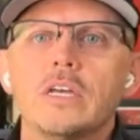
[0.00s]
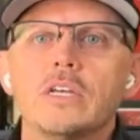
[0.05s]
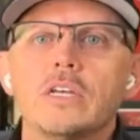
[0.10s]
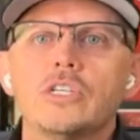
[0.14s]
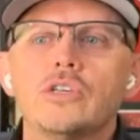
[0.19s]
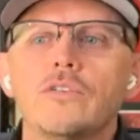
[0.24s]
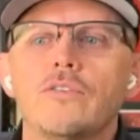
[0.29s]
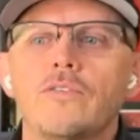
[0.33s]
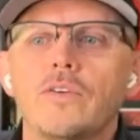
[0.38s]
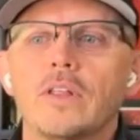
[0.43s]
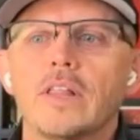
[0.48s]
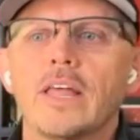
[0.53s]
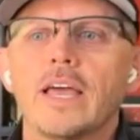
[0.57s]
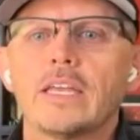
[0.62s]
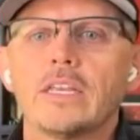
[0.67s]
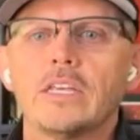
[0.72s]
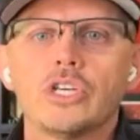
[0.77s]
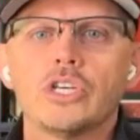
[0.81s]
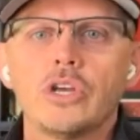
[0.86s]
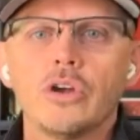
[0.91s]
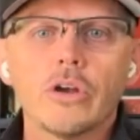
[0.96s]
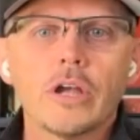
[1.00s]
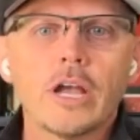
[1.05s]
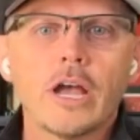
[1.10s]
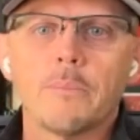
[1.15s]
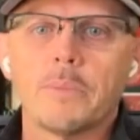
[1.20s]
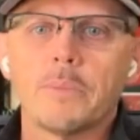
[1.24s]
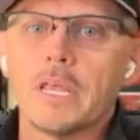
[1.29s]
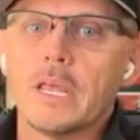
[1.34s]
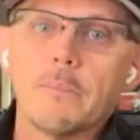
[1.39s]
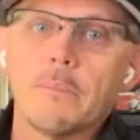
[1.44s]
Do you feel like to your
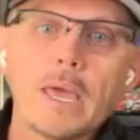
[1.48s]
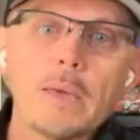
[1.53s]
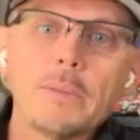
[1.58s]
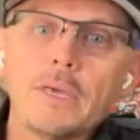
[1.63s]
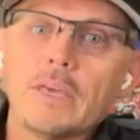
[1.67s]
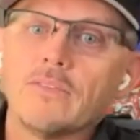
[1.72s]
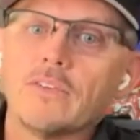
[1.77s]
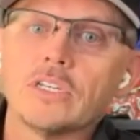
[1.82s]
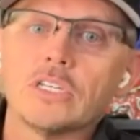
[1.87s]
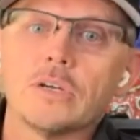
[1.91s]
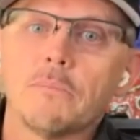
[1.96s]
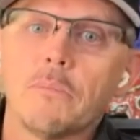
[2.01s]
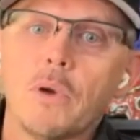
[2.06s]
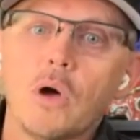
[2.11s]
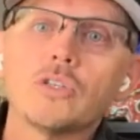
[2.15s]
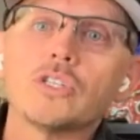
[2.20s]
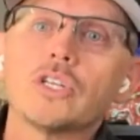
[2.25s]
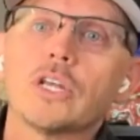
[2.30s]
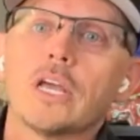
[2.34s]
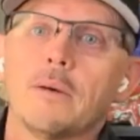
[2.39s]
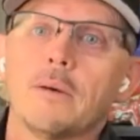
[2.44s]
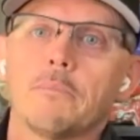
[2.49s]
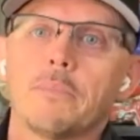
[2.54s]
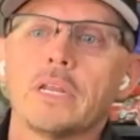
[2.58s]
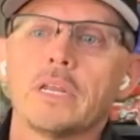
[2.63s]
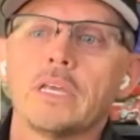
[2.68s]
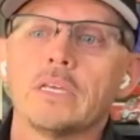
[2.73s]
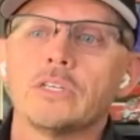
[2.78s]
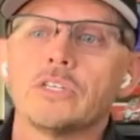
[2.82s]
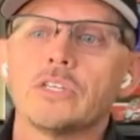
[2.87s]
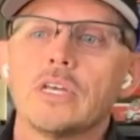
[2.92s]
company and maybe even to most
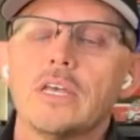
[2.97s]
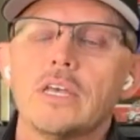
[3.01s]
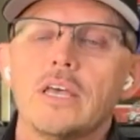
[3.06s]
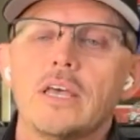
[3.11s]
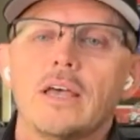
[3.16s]
companies?